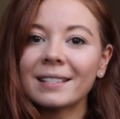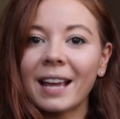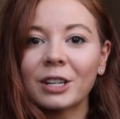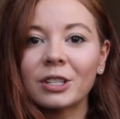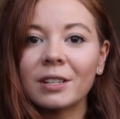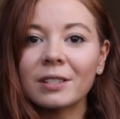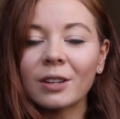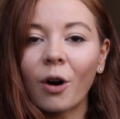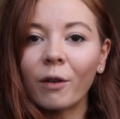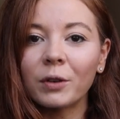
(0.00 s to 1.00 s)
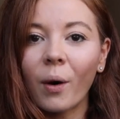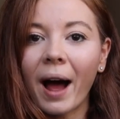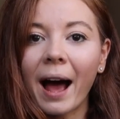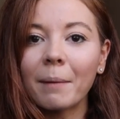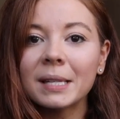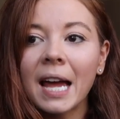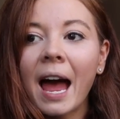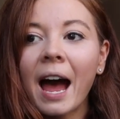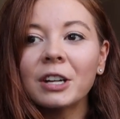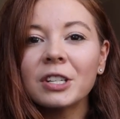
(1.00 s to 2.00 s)
sections of your abs,
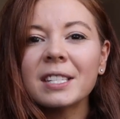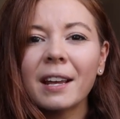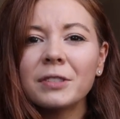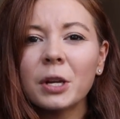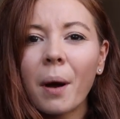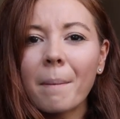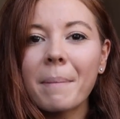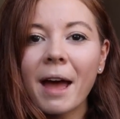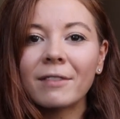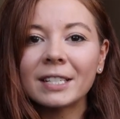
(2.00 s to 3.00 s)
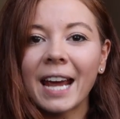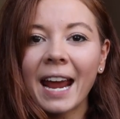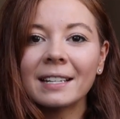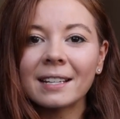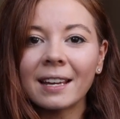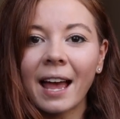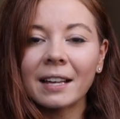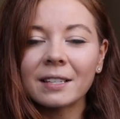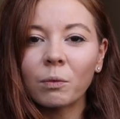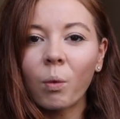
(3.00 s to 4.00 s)
and just gives you a bit of a taste, I
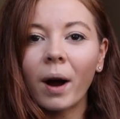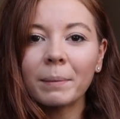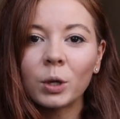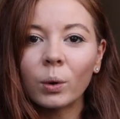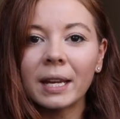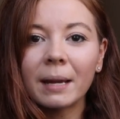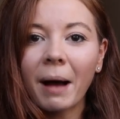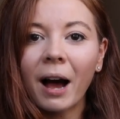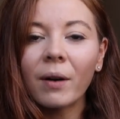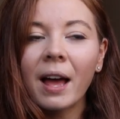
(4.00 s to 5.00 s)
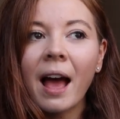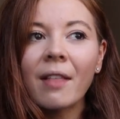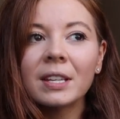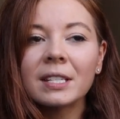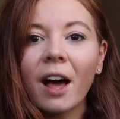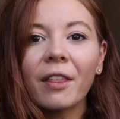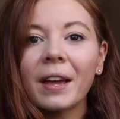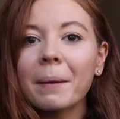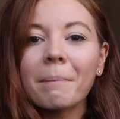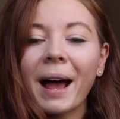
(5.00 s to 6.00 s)
guess, of what I'm talking about. There's
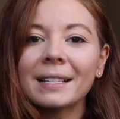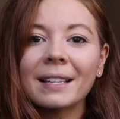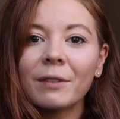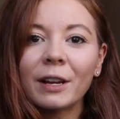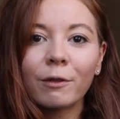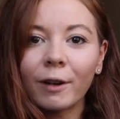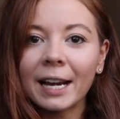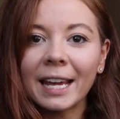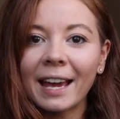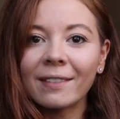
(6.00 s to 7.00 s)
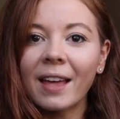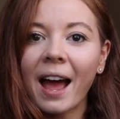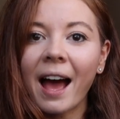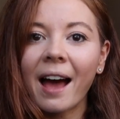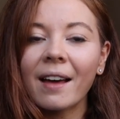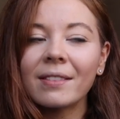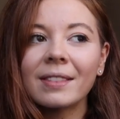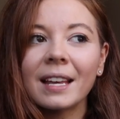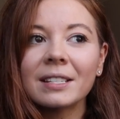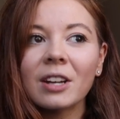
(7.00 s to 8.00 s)
nothing massively frilly in there.
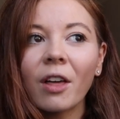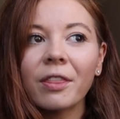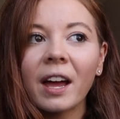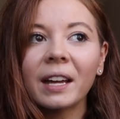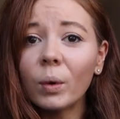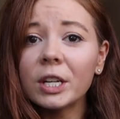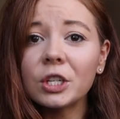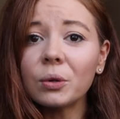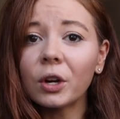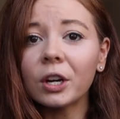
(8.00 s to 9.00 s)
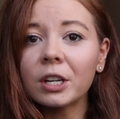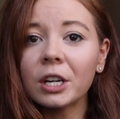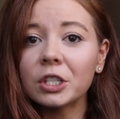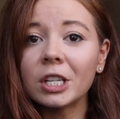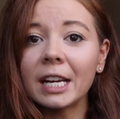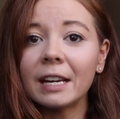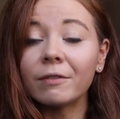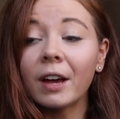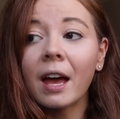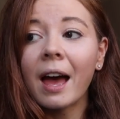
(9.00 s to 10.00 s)
There's nothing which you couldn't achieve